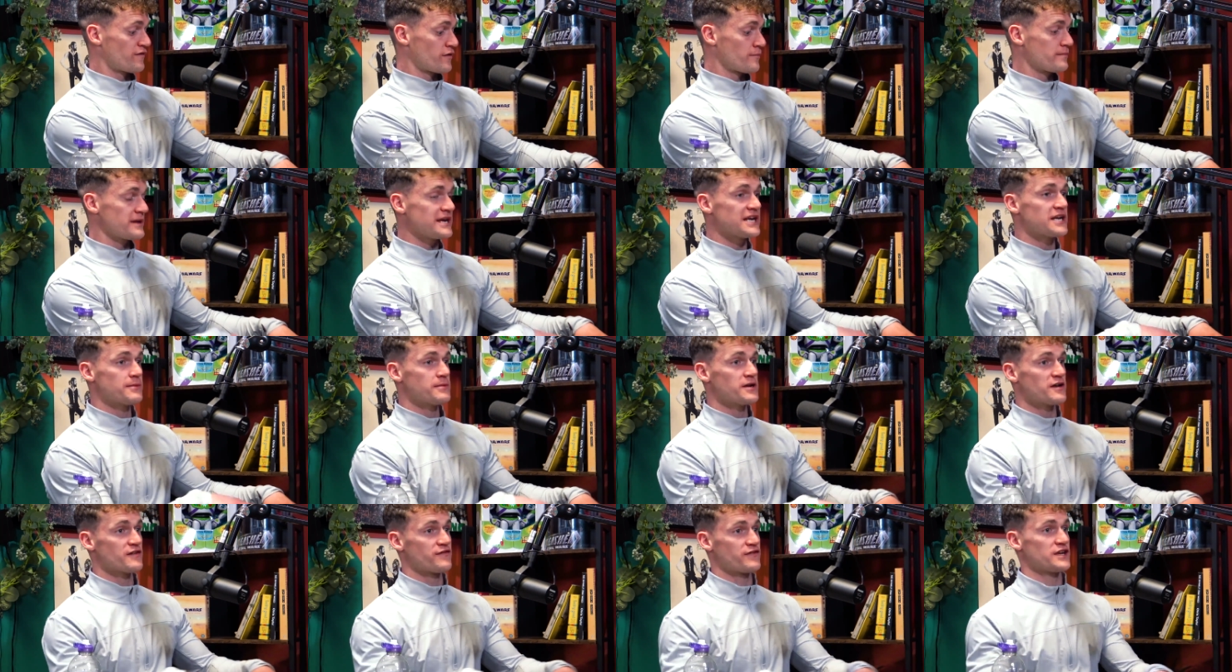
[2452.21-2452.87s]
me to
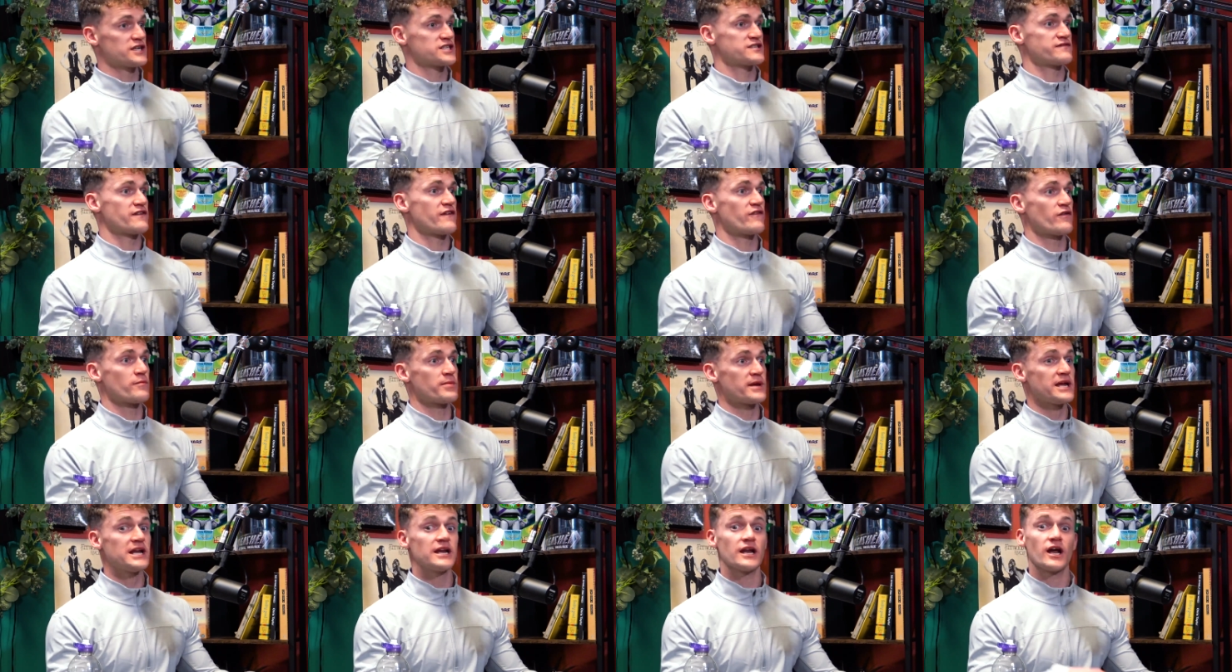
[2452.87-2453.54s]
be the fittest I've ever
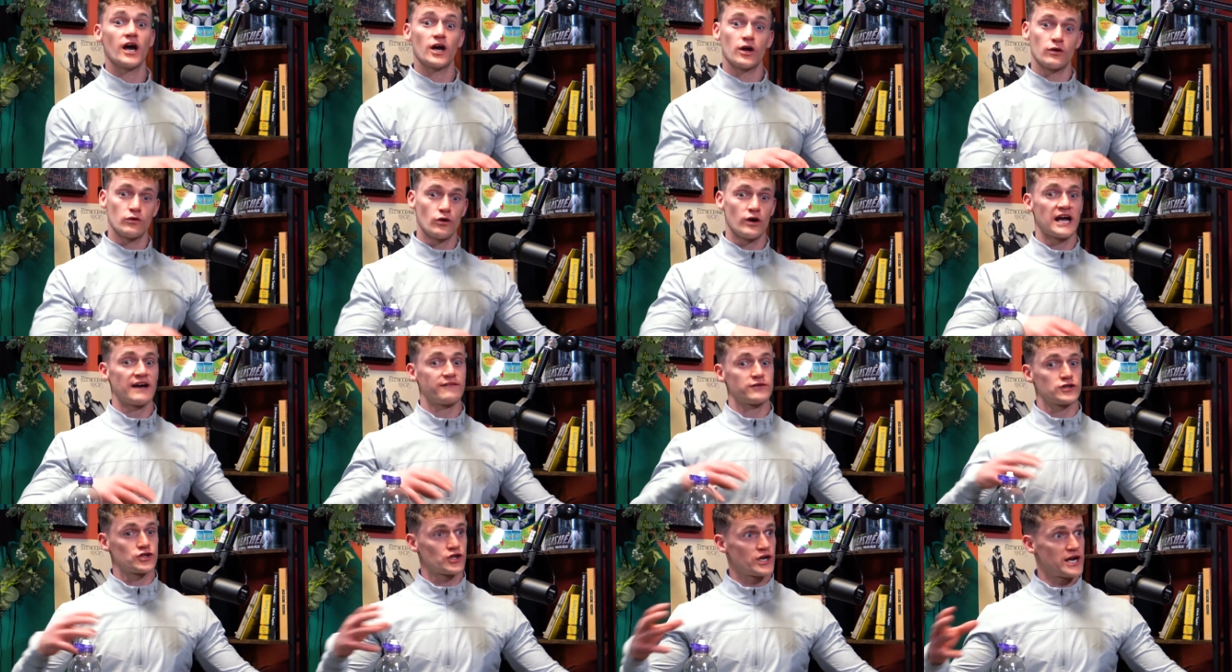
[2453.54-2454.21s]
been, I'm going to
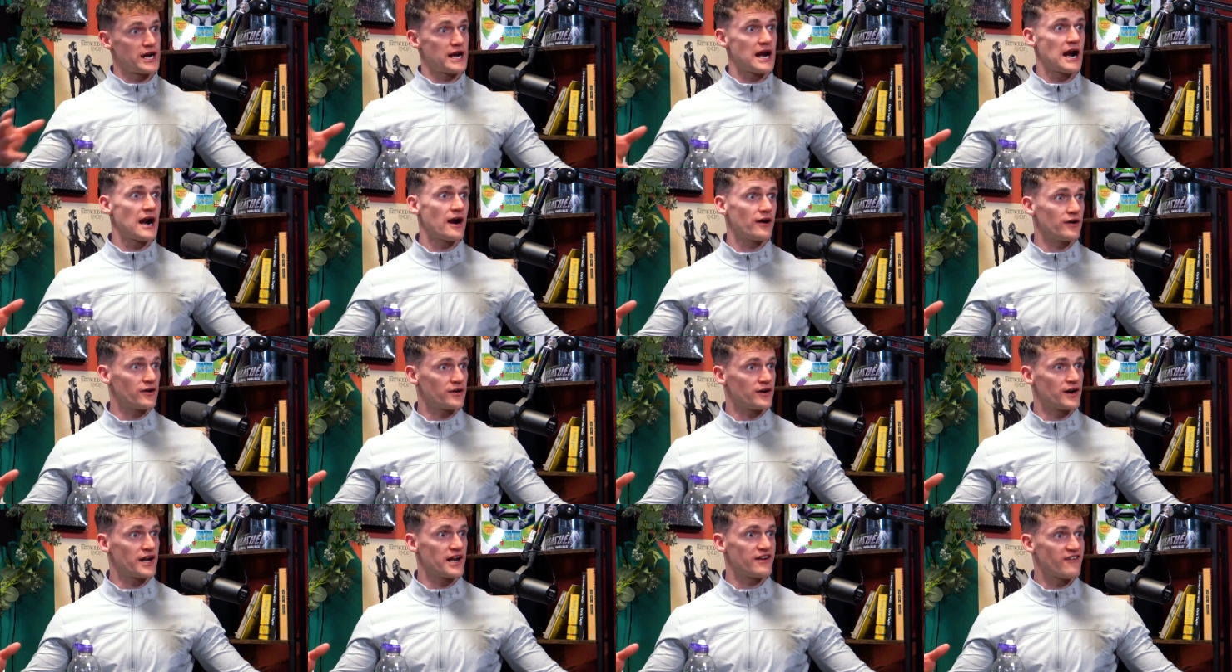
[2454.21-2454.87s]
have to train harder
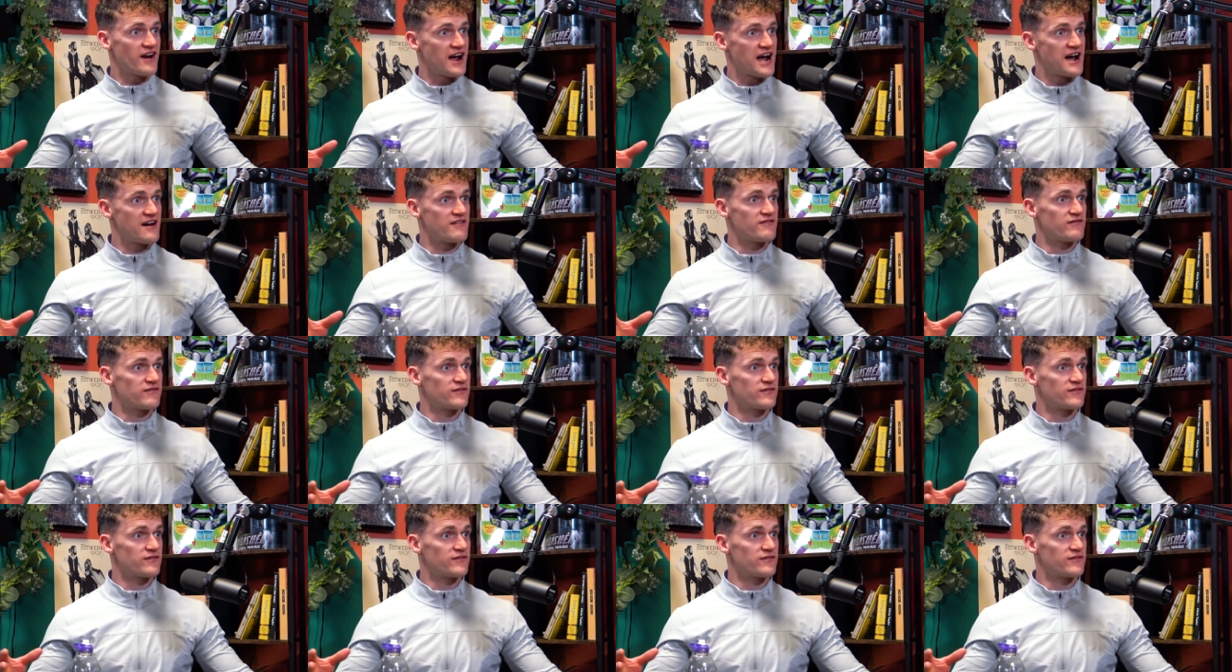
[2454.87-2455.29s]
than I ever have.